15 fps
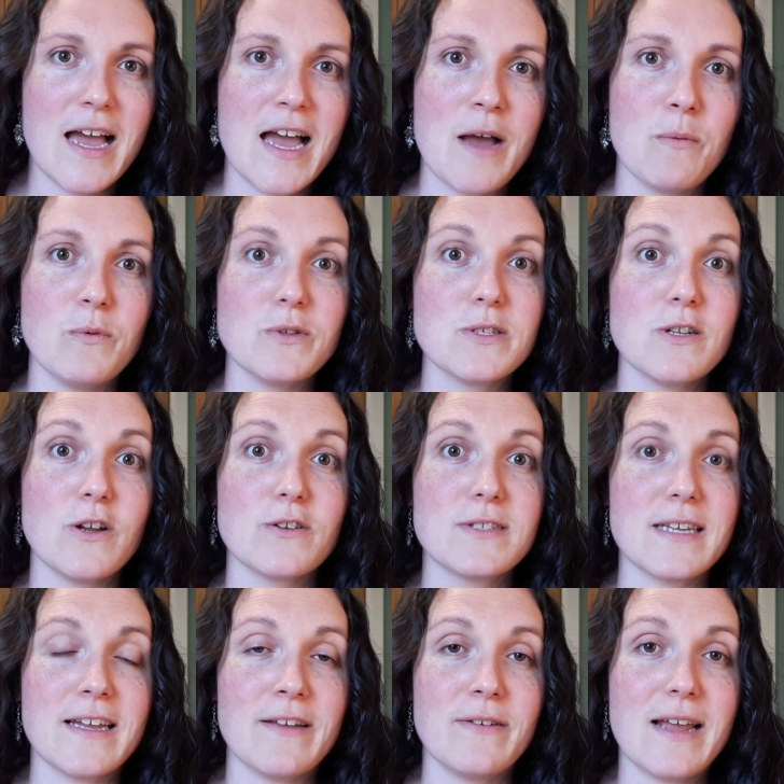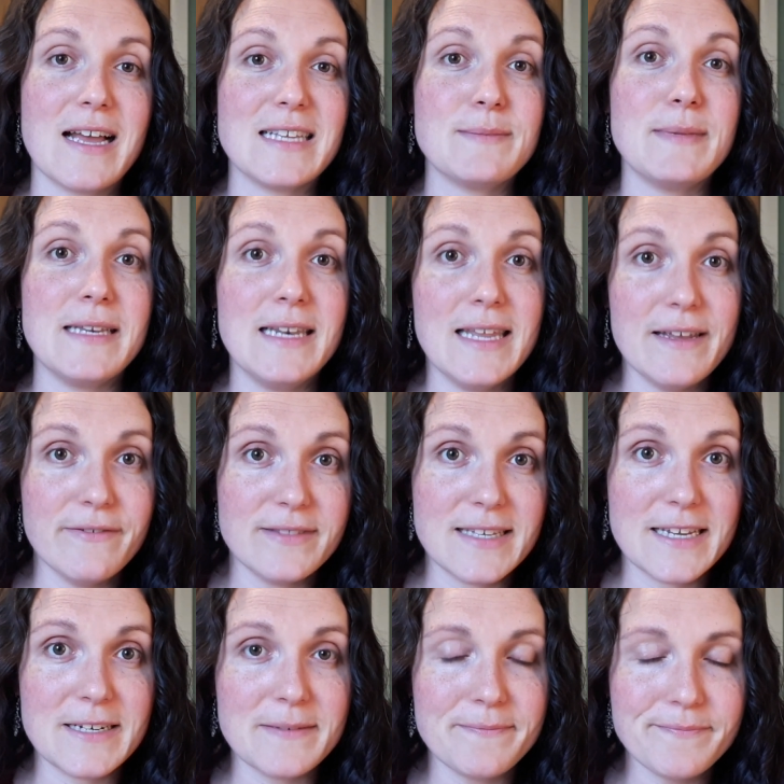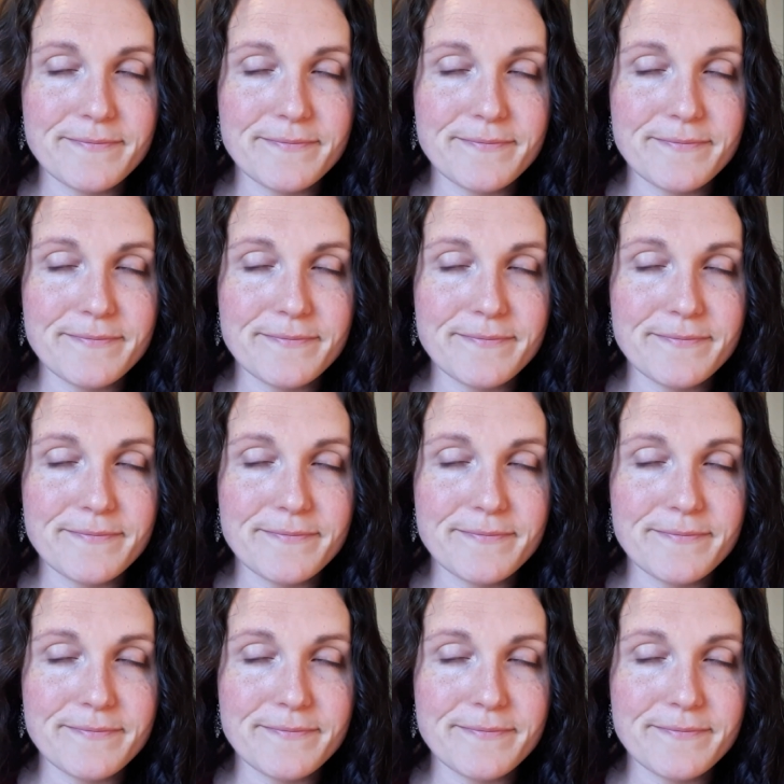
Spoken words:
once lockdown has been lifted.